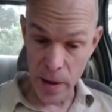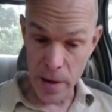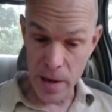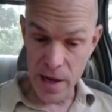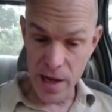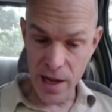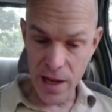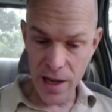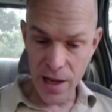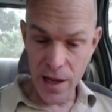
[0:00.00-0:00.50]

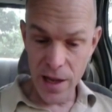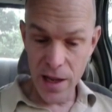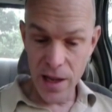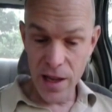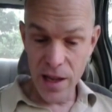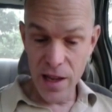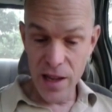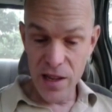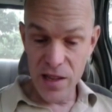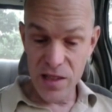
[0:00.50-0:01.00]
degree,
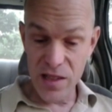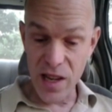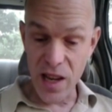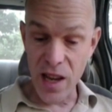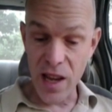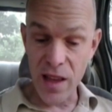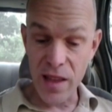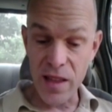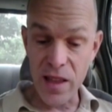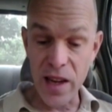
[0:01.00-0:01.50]

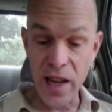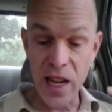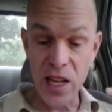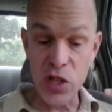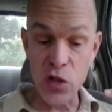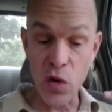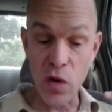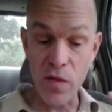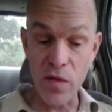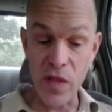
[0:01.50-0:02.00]
say
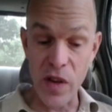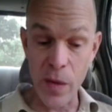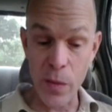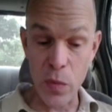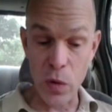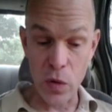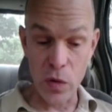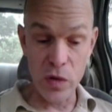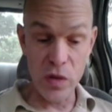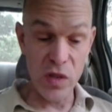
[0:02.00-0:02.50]
the nature
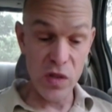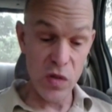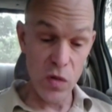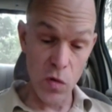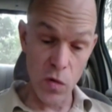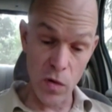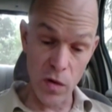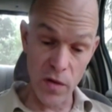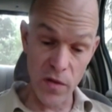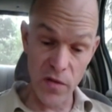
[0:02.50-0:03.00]
of
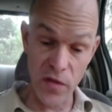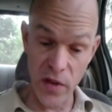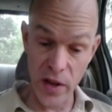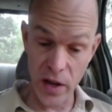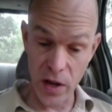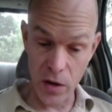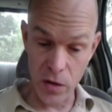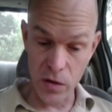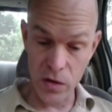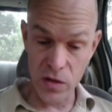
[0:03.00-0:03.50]
numbers or
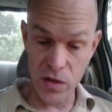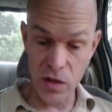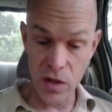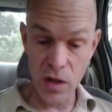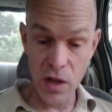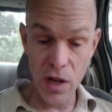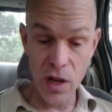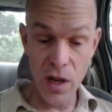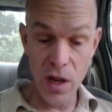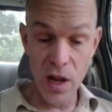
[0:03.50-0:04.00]

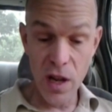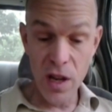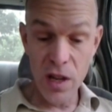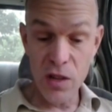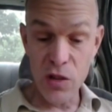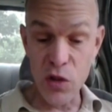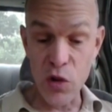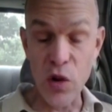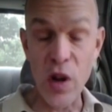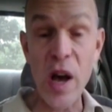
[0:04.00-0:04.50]
figures,
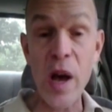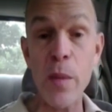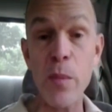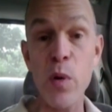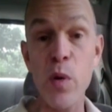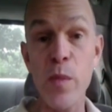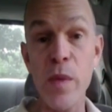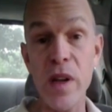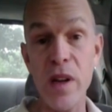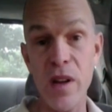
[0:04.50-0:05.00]
do
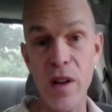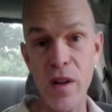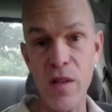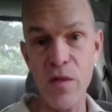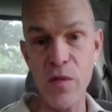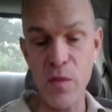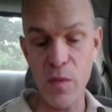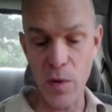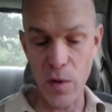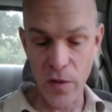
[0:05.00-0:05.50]
not
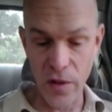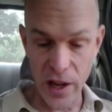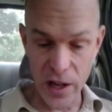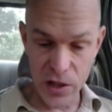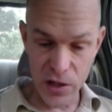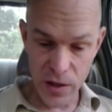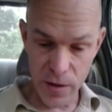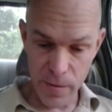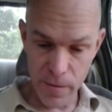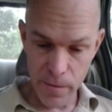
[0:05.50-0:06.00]
permit of
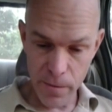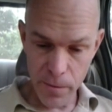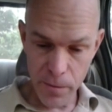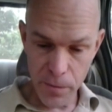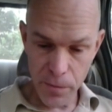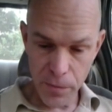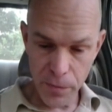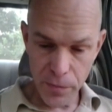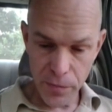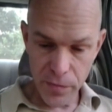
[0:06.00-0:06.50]
perfection.
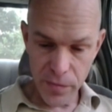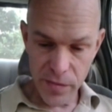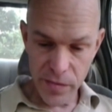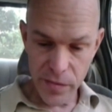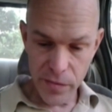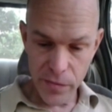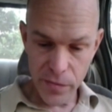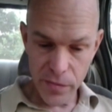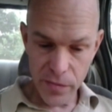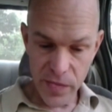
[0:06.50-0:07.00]

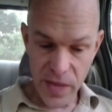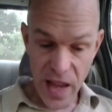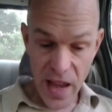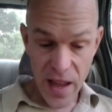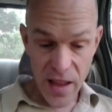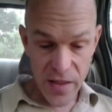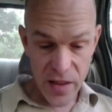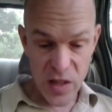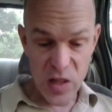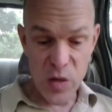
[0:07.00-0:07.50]

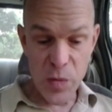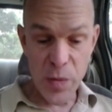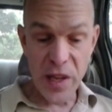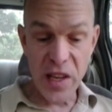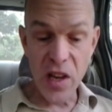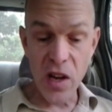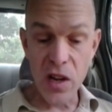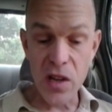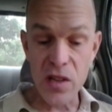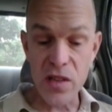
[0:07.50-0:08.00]

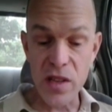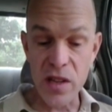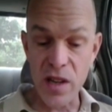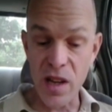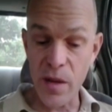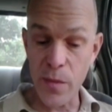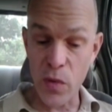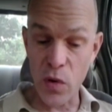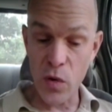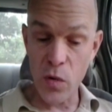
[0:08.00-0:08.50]
This is
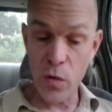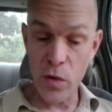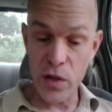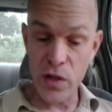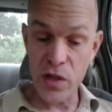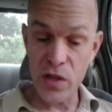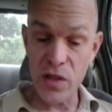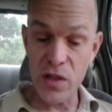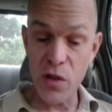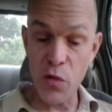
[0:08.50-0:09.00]
because the
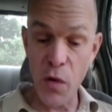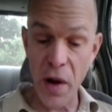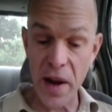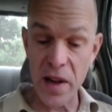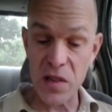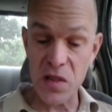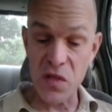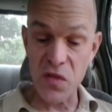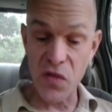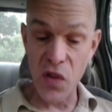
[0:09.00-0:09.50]
number, which is
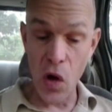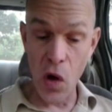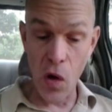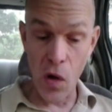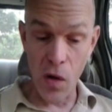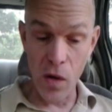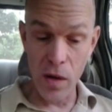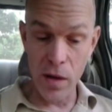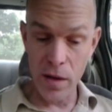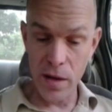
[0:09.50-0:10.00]
the greatest
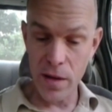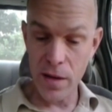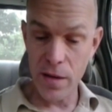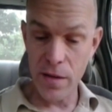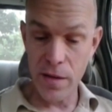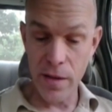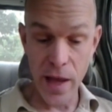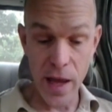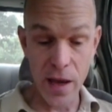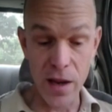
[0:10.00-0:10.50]
of all,
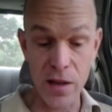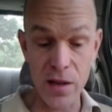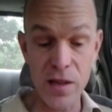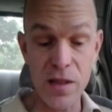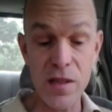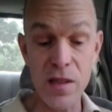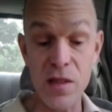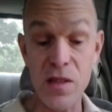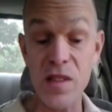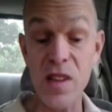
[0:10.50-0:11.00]

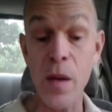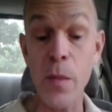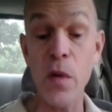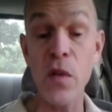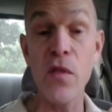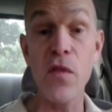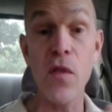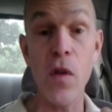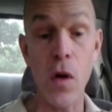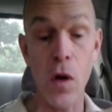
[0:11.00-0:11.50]
that is, the
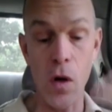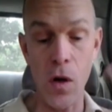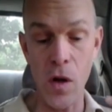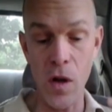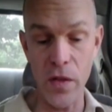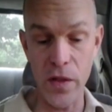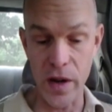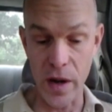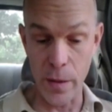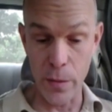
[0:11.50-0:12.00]
sum of
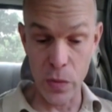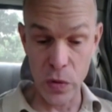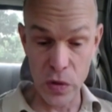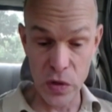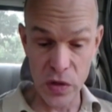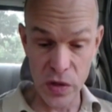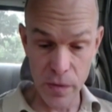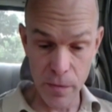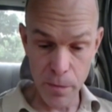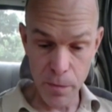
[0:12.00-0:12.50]
all the
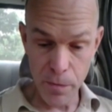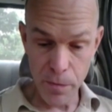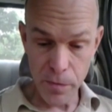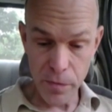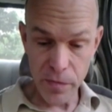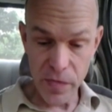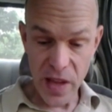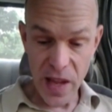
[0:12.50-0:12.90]
numbers,